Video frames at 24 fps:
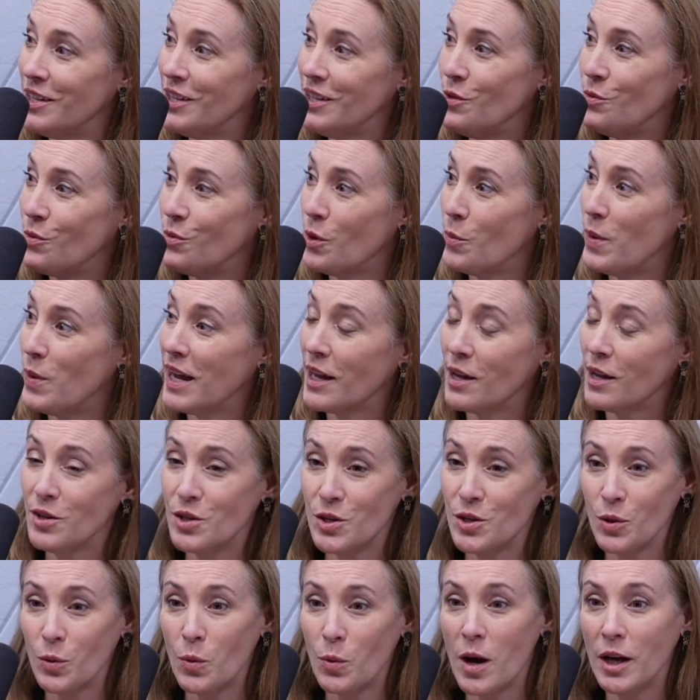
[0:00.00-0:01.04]
you throw back
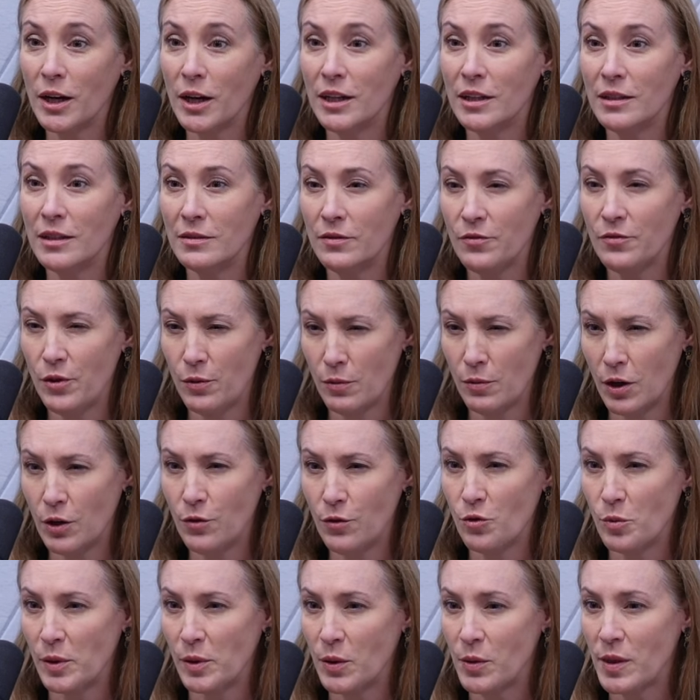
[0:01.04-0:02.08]
into the water. Are you
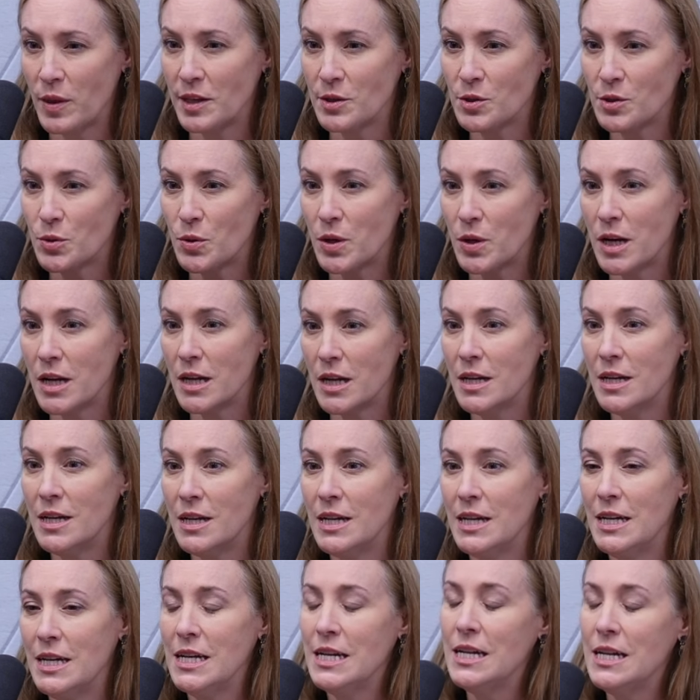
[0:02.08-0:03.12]
familiar with that story?
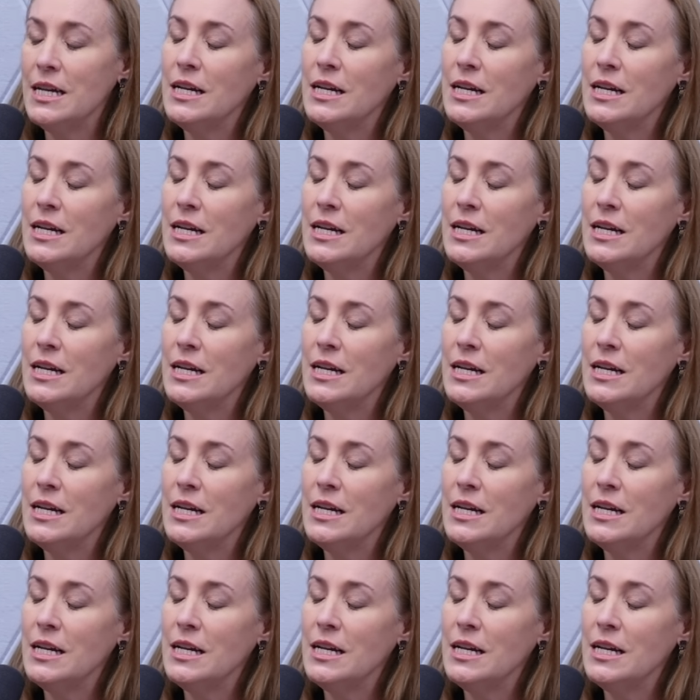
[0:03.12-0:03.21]
No.